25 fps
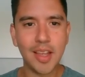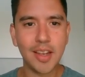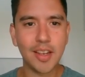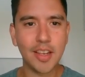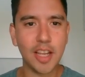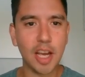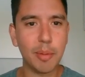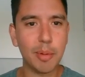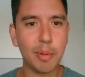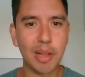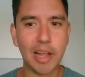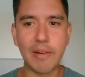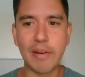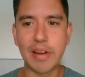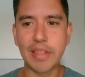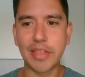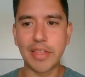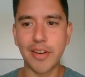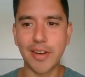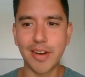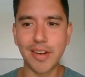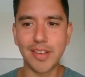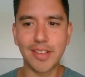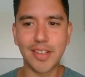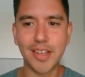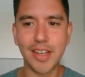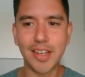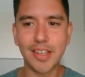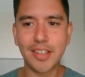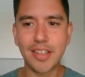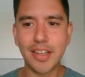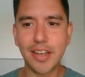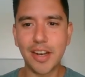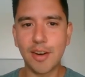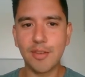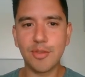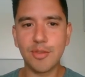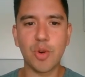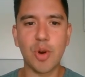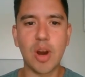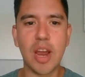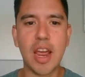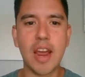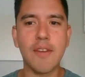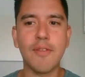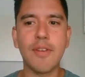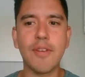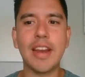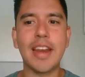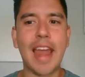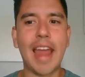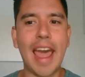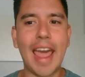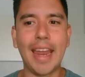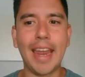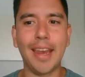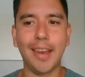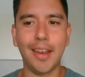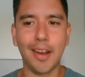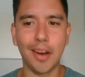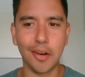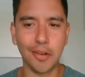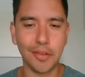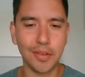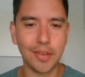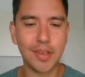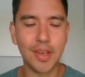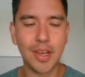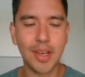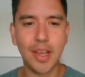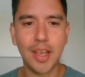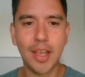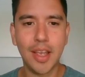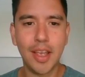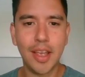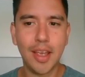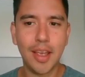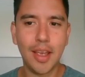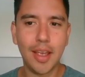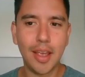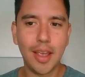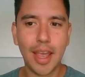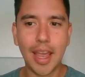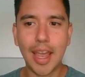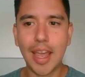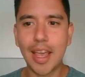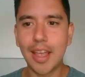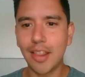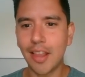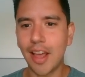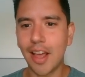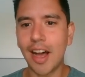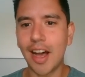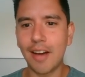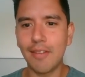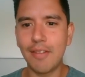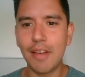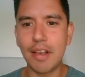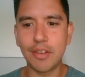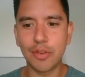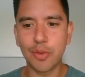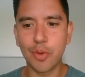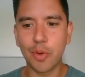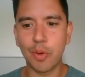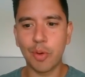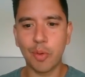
double every 36 years or every 9 years. And the obvious